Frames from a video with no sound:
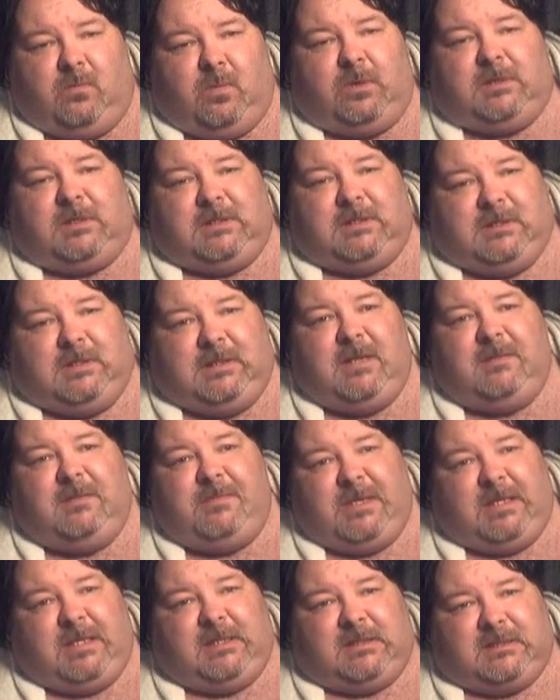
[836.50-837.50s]
We're the
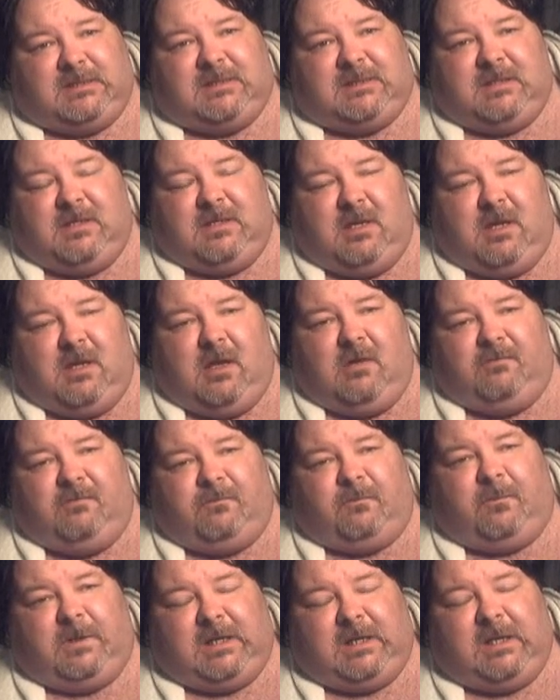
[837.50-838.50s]
lemmings of
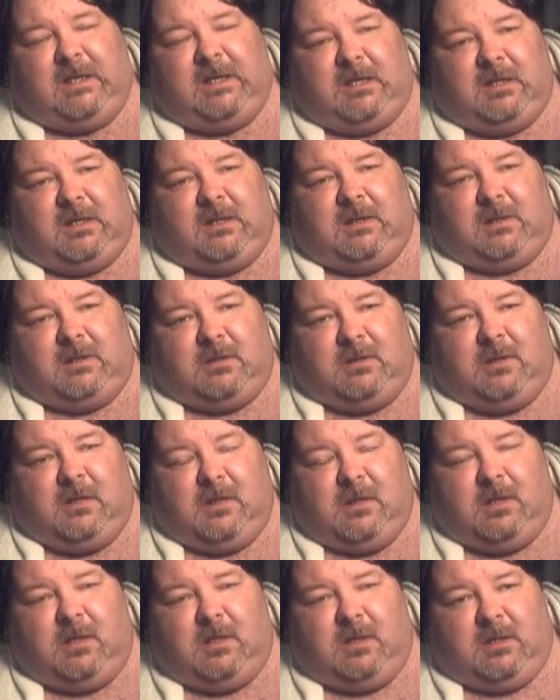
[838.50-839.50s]
freaking
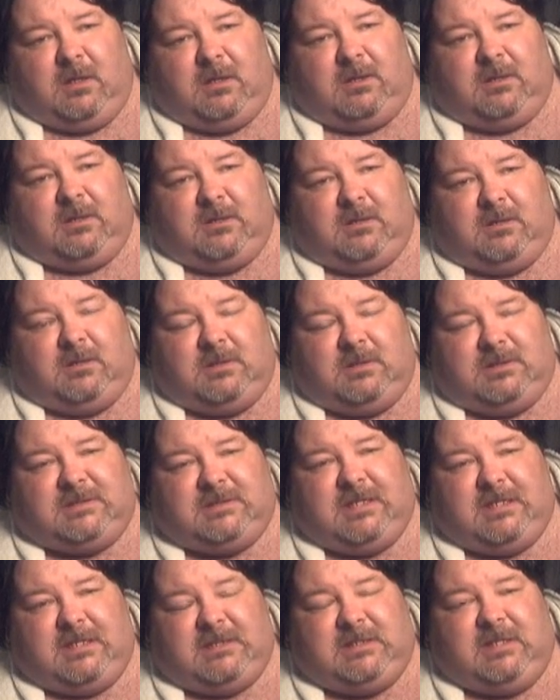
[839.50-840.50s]

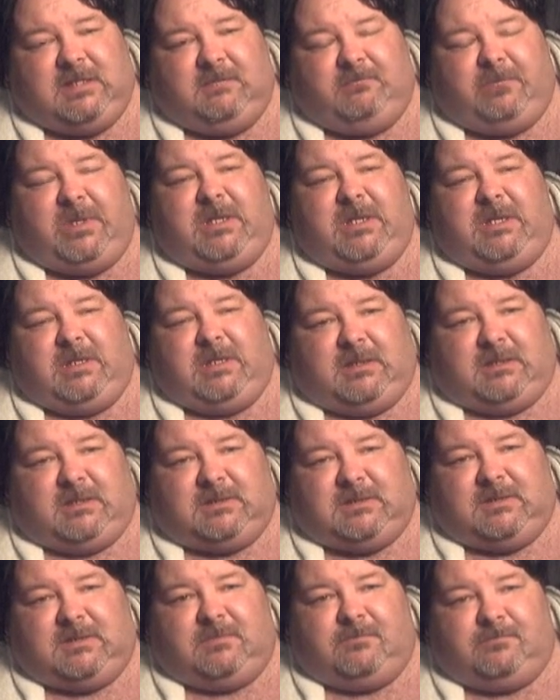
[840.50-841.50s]
sentient
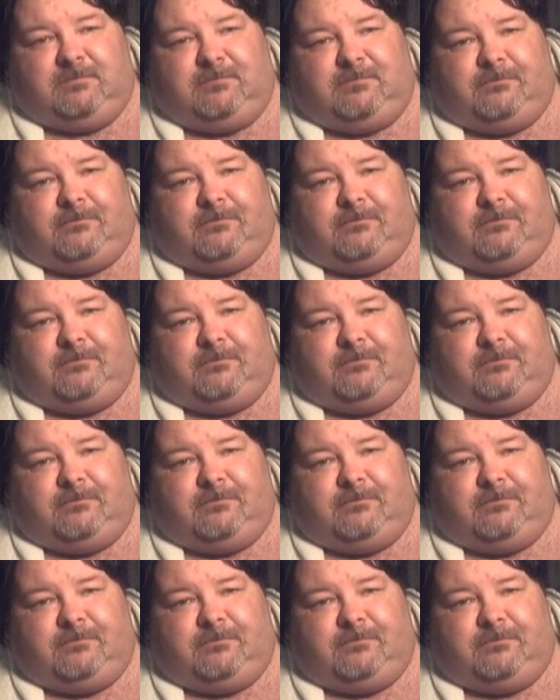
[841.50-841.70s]
beings.